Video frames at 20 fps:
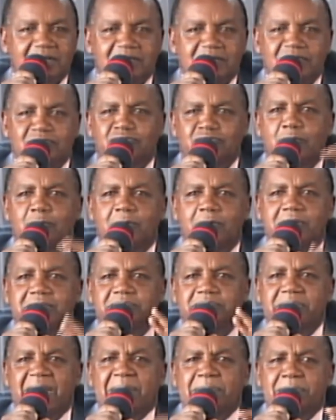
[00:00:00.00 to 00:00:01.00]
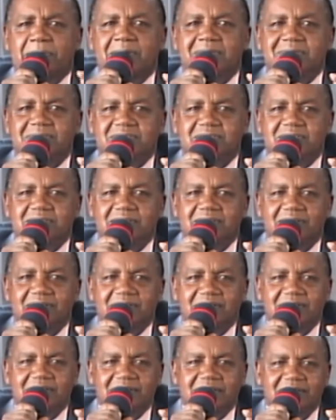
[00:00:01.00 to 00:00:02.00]
For what purpose?
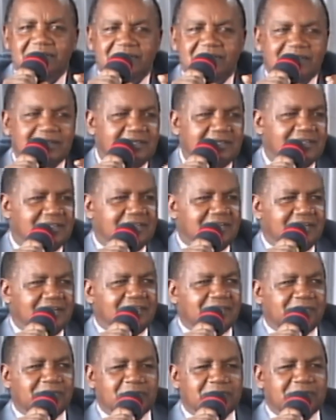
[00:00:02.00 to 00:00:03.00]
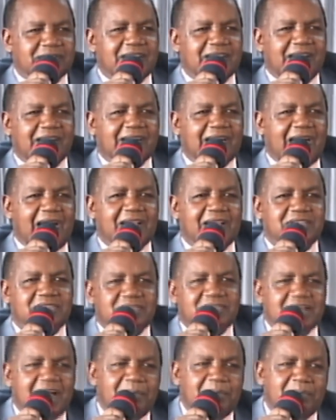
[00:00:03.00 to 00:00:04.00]
To take a
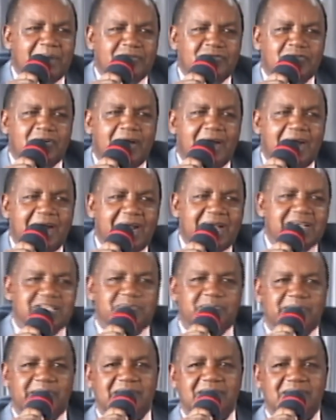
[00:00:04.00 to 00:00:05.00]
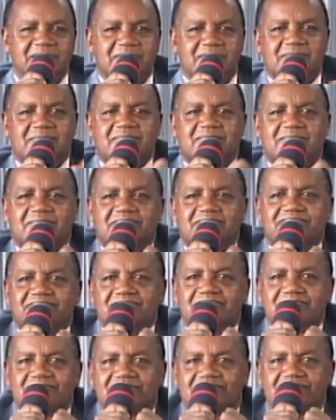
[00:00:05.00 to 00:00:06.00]
shamba for her husband.
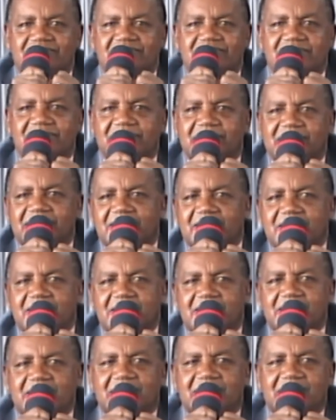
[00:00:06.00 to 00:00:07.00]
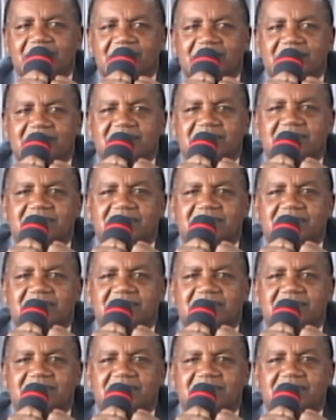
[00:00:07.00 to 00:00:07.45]
Achukue shamba ya bwana wake.